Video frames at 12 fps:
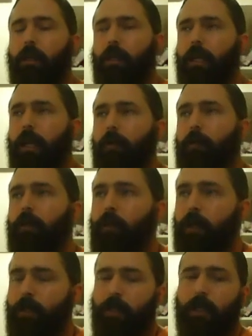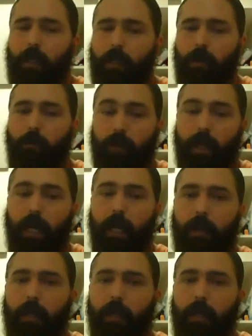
And how many ways I can help with that.